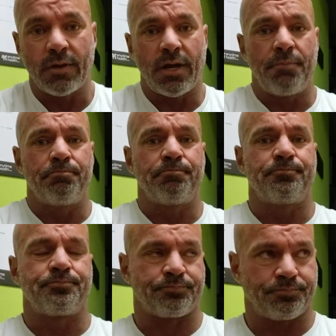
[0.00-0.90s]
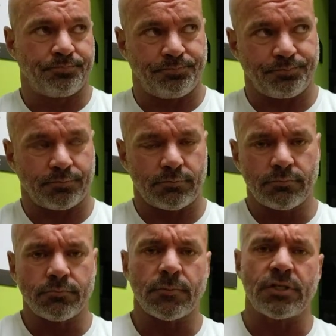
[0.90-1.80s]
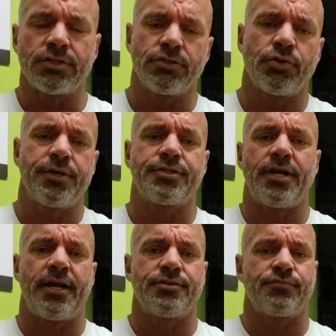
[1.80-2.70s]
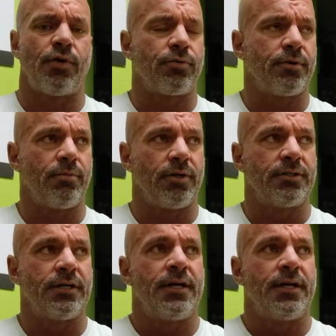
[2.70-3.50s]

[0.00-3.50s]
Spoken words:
Okay. So the joint's not as vulnerable.